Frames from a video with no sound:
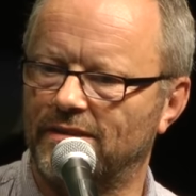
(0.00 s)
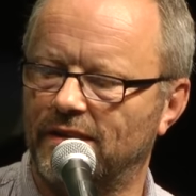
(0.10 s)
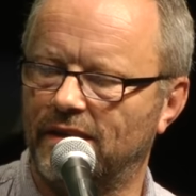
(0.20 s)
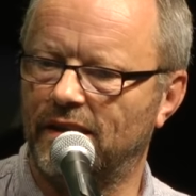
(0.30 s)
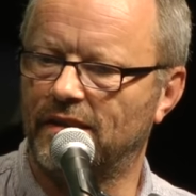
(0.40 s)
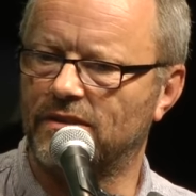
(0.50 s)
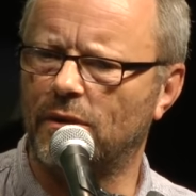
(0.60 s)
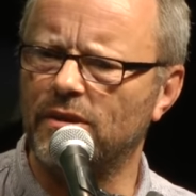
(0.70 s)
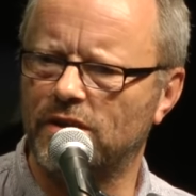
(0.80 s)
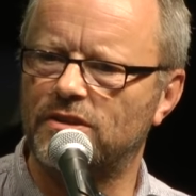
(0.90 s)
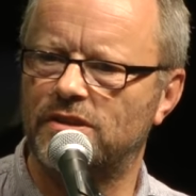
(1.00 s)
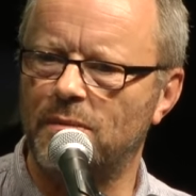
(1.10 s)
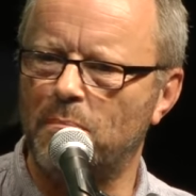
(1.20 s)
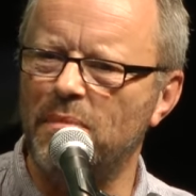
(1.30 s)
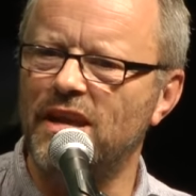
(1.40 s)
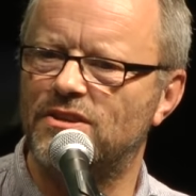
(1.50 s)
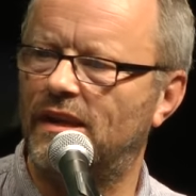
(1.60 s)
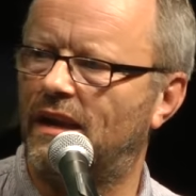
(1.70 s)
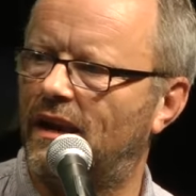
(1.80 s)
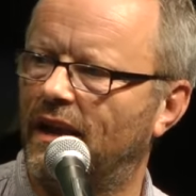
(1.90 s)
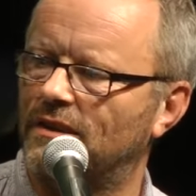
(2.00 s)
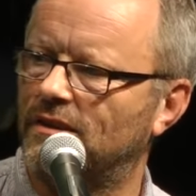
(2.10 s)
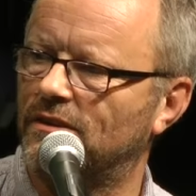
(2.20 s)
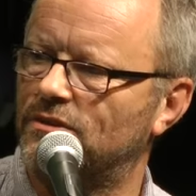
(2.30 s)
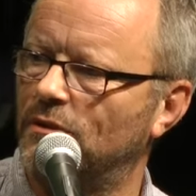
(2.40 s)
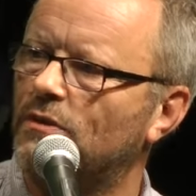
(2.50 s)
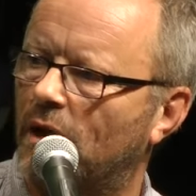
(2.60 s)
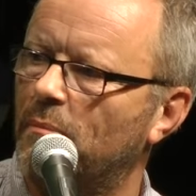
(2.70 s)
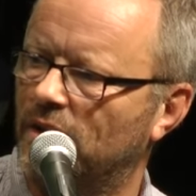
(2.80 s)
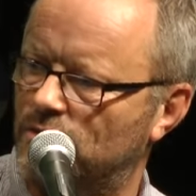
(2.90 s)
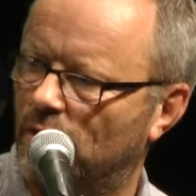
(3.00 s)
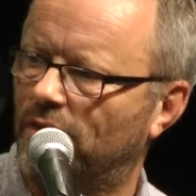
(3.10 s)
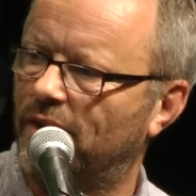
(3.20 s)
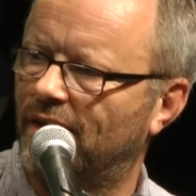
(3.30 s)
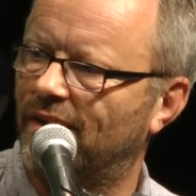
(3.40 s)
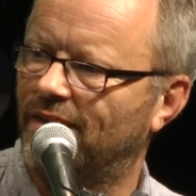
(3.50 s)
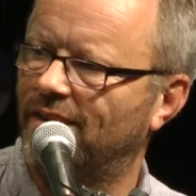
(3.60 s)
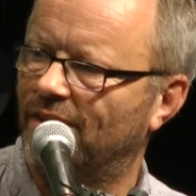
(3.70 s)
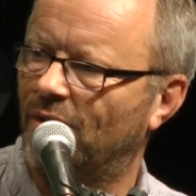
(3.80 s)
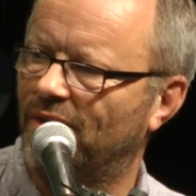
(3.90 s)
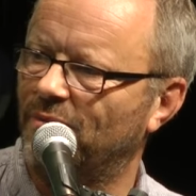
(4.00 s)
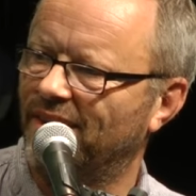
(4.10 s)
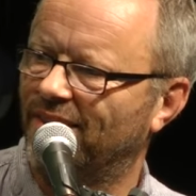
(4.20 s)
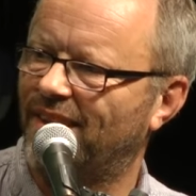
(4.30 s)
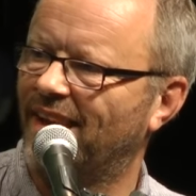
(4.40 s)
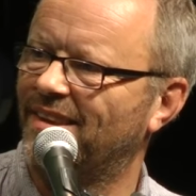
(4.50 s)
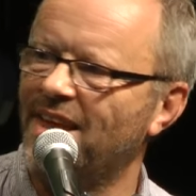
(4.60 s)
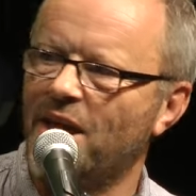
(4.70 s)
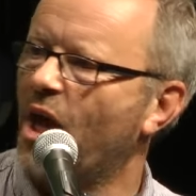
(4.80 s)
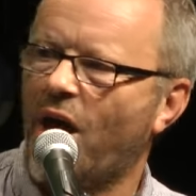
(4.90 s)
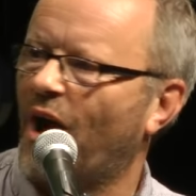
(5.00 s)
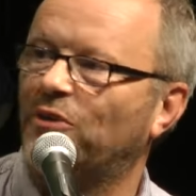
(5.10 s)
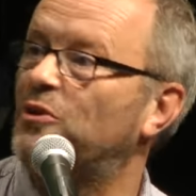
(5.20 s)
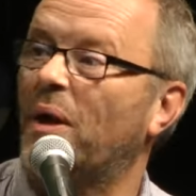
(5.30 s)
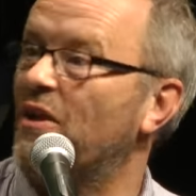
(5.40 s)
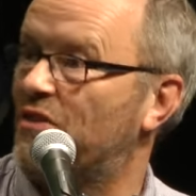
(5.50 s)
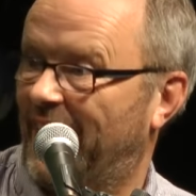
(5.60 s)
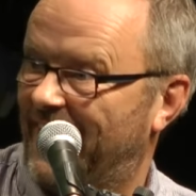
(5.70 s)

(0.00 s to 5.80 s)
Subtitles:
And so it just immediately clicked. And as soon as I met John, I went, I'll do anything.